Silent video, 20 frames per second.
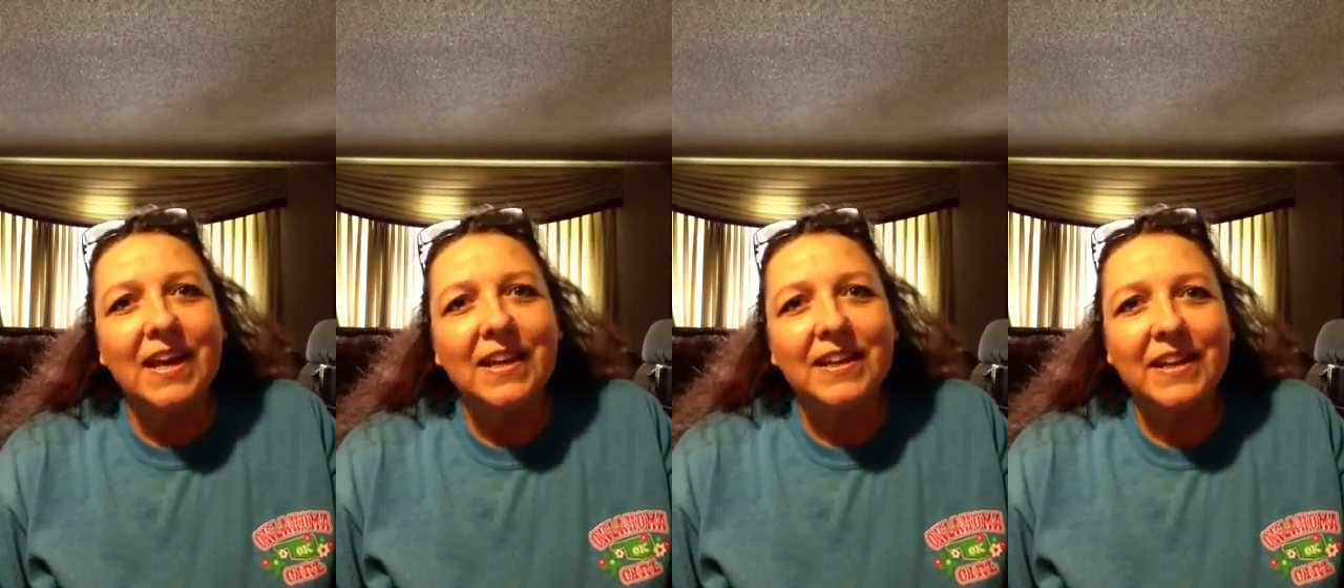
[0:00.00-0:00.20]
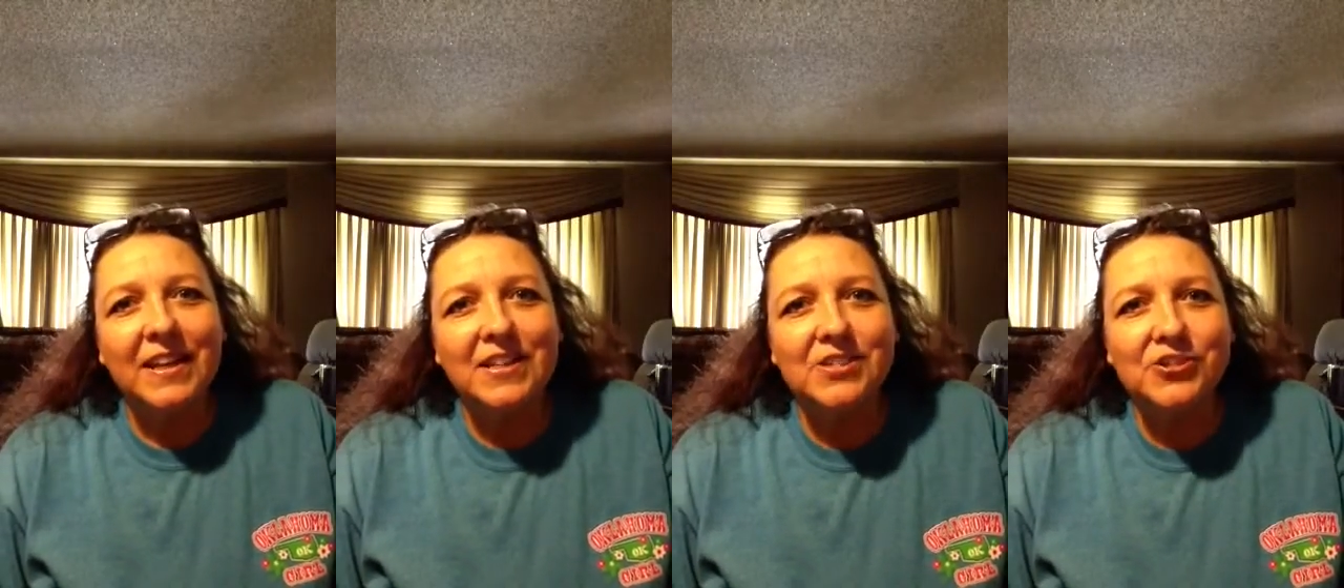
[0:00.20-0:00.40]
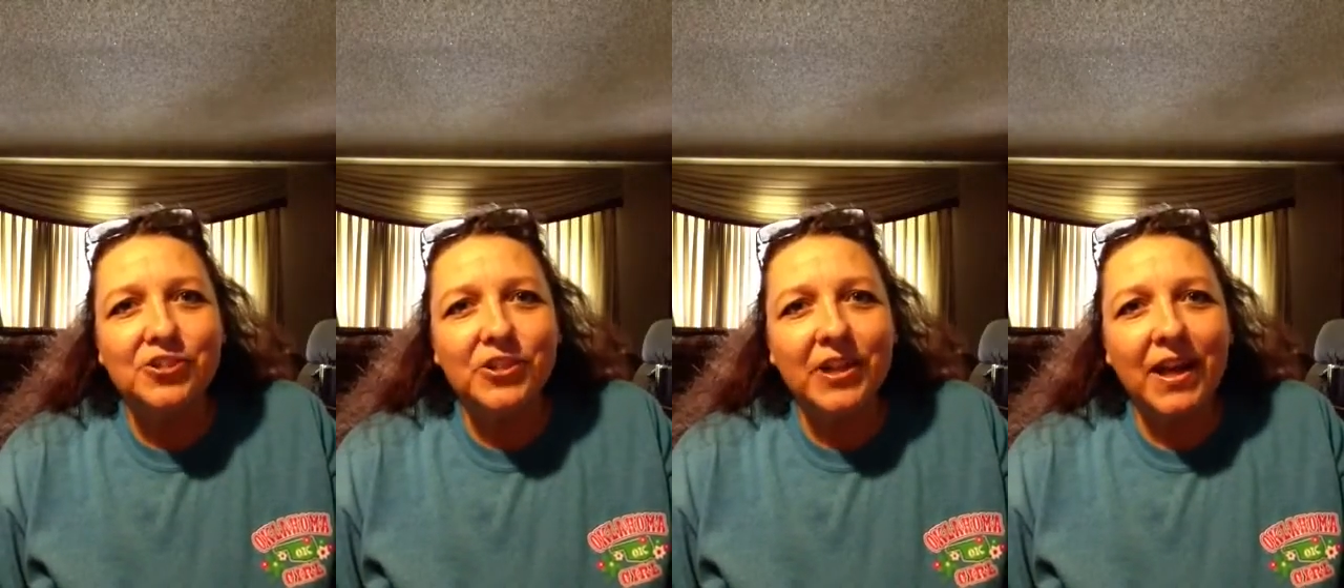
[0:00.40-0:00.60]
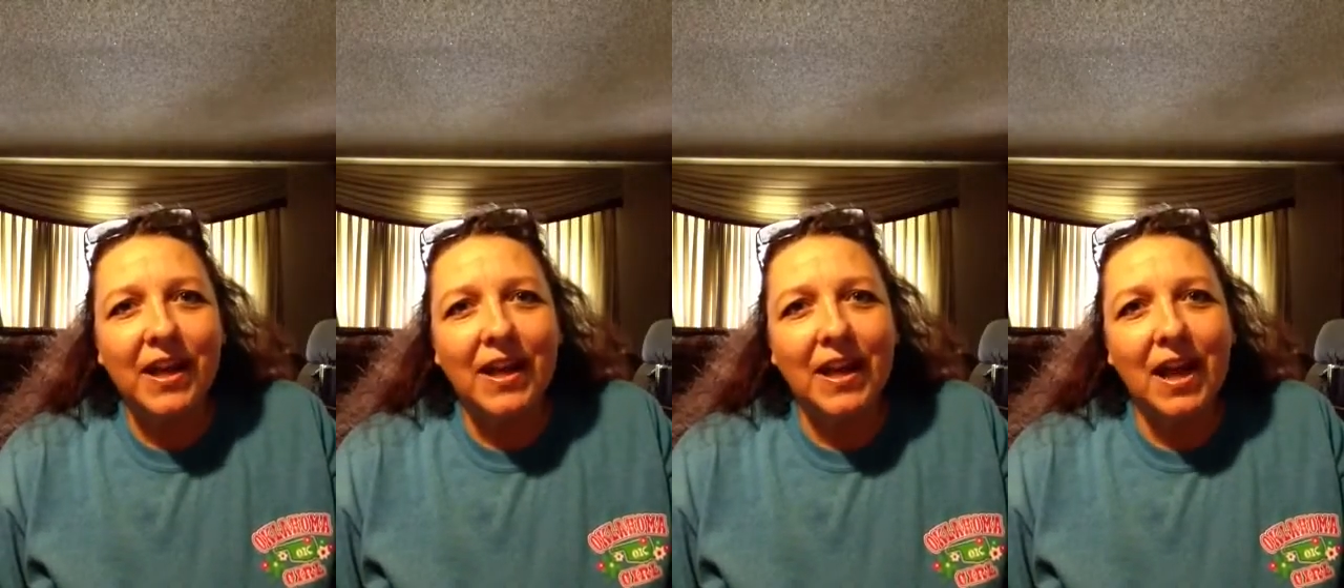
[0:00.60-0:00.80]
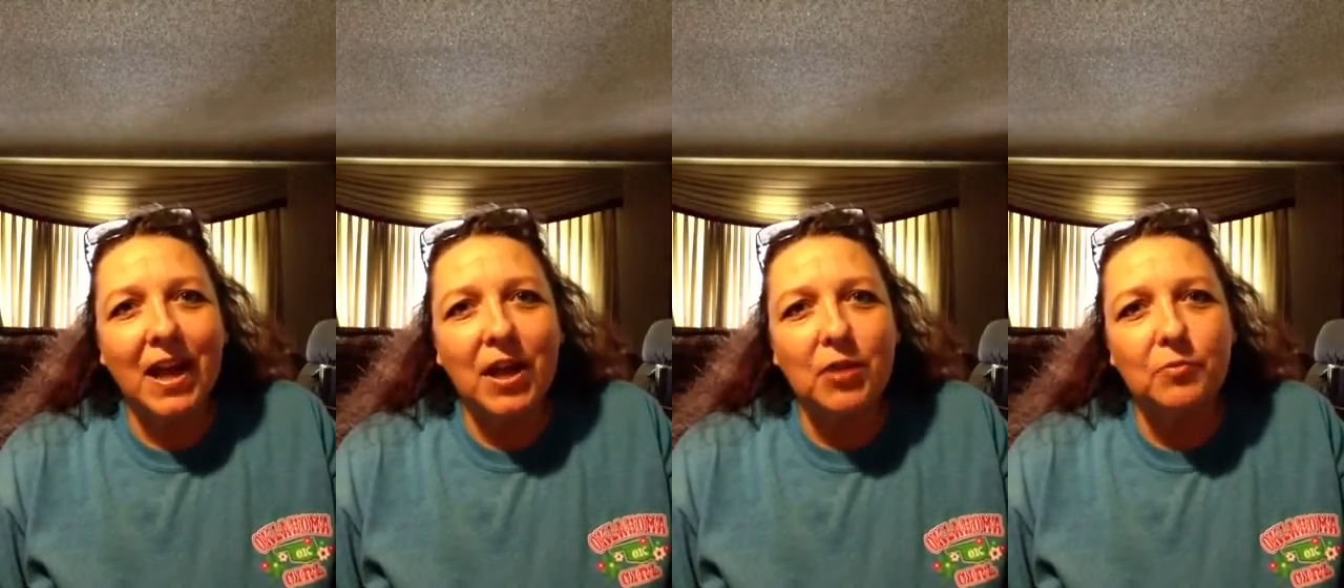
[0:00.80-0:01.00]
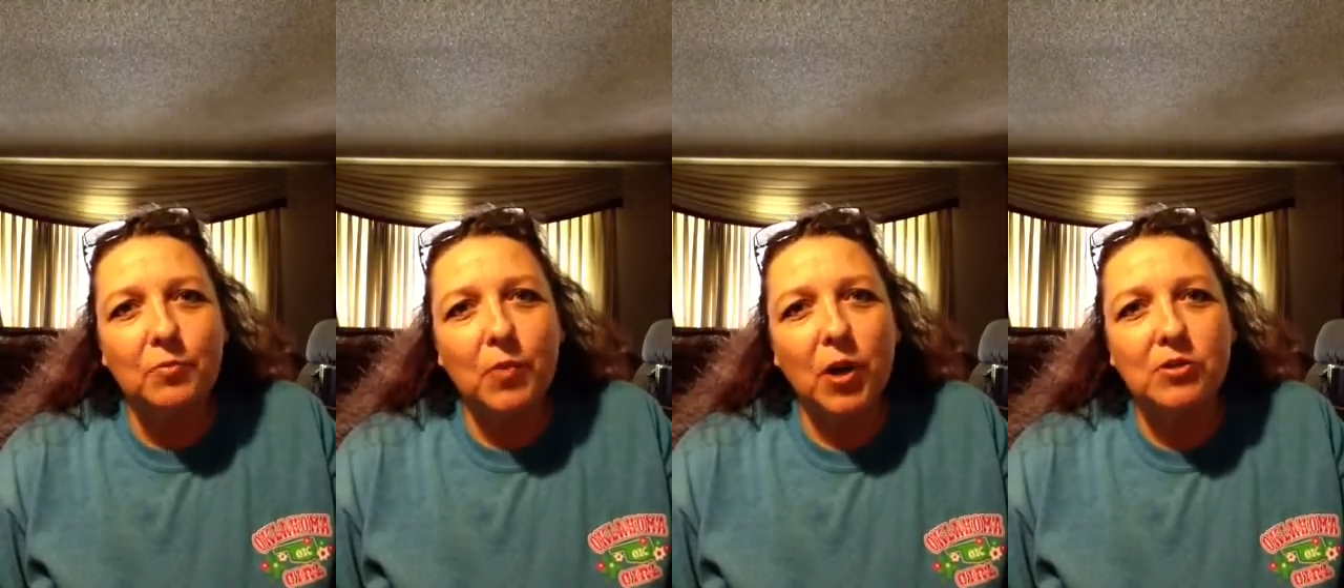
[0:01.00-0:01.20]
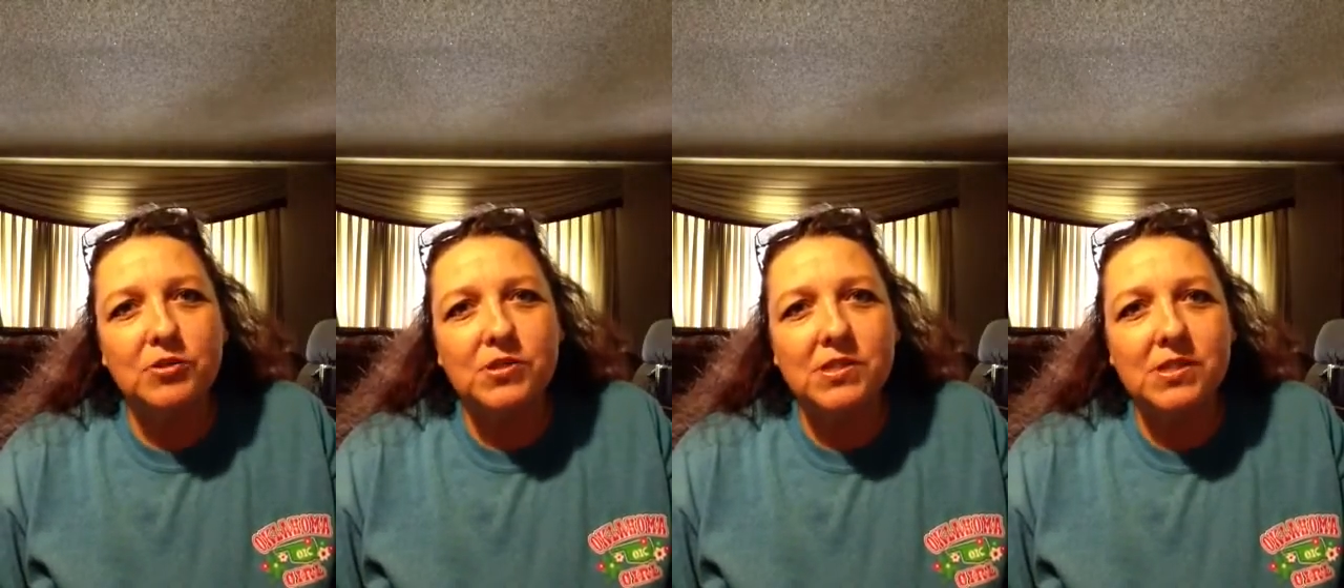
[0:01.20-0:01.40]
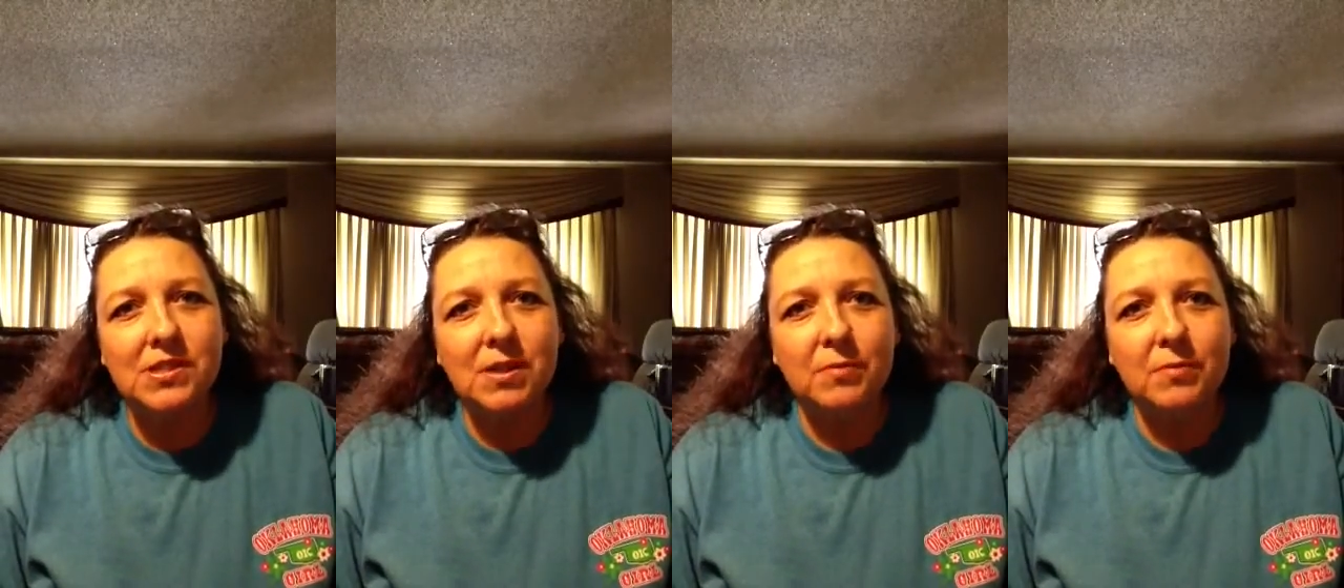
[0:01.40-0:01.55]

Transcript: Yesterday I had posted